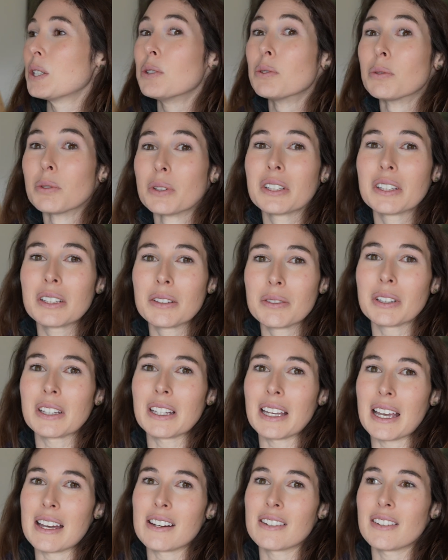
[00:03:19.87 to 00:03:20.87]
you
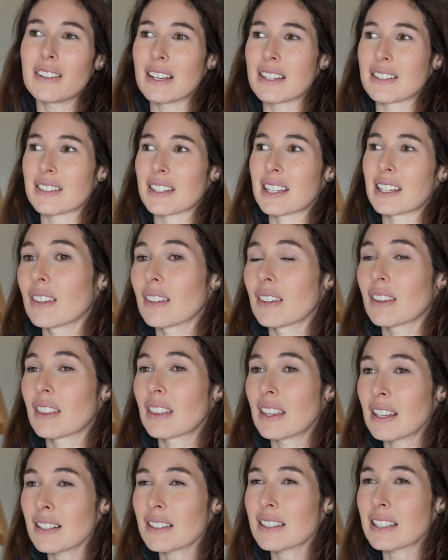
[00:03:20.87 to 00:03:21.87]
really analyze it,
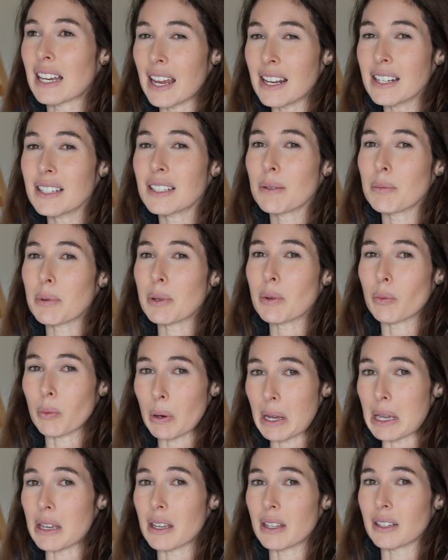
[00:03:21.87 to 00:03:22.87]
things tend to be
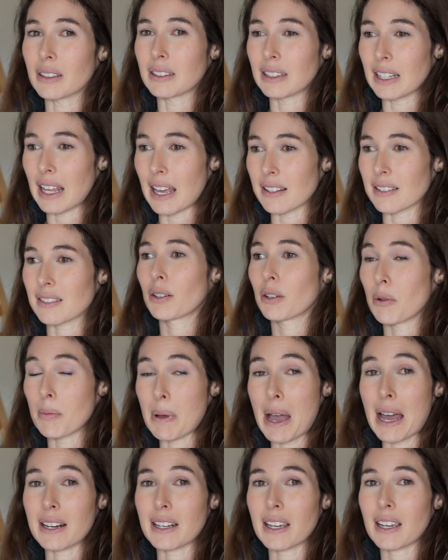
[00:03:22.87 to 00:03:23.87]
way less
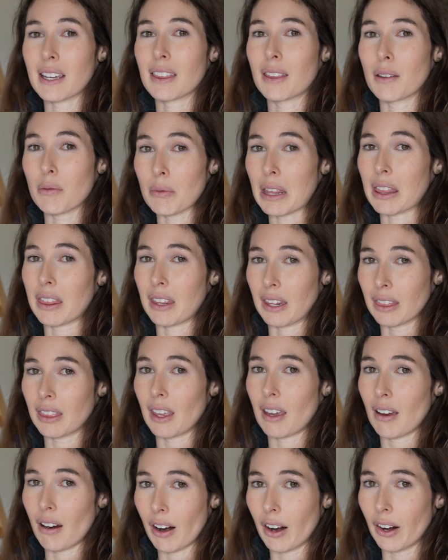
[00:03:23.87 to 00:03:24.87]
chromatic than we think
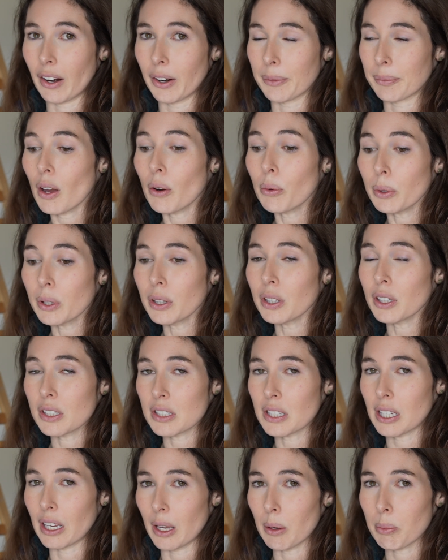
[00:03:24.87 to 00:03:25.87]
they are. A really good
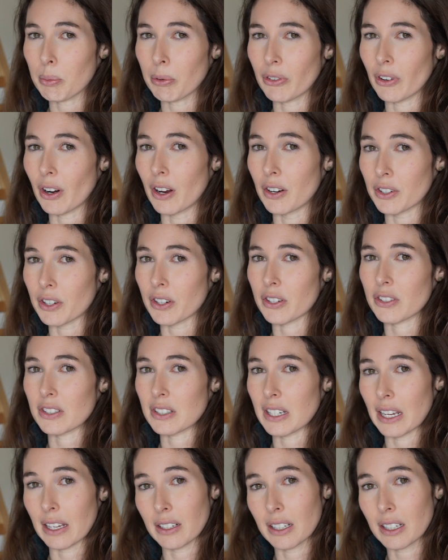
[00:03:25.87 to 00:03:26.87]
tip for
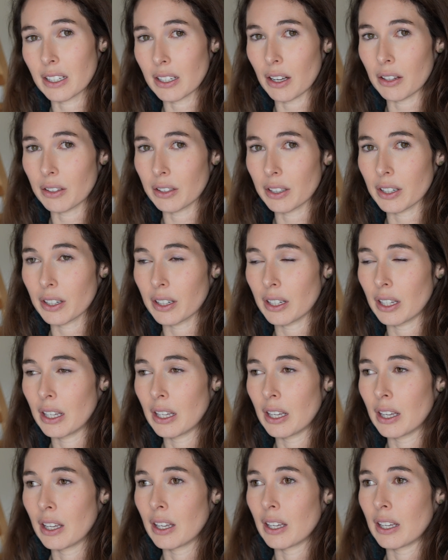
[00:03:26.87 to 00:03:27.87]
understanding color
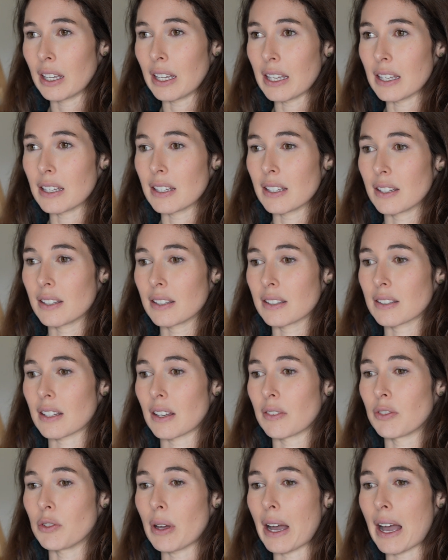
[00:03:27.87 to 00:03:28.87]
is
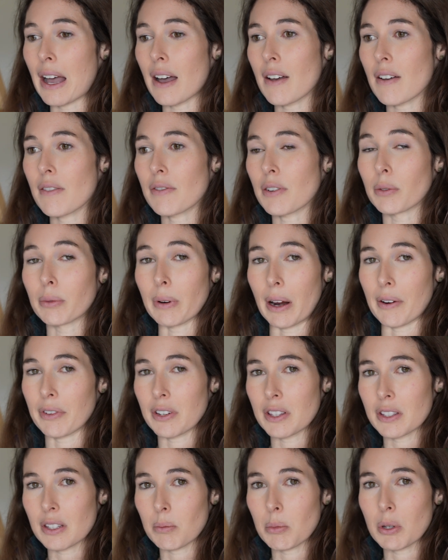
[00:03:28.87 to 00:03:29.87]
if you have a
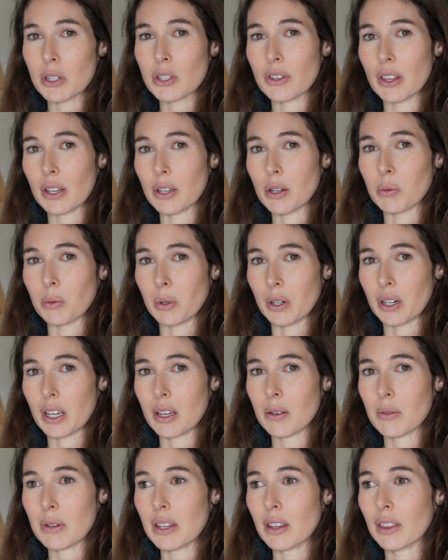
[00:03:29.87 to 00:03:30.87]
reference image that you're working
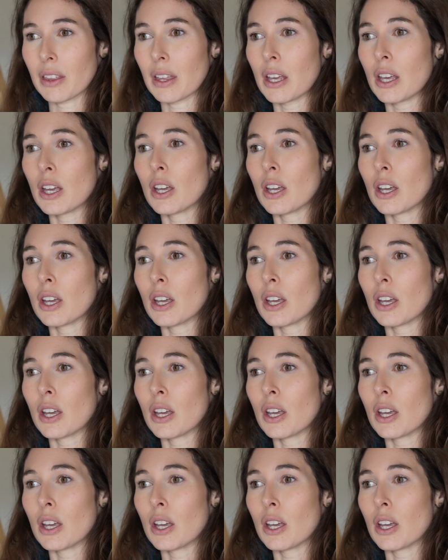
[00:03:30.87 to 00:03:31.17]
with,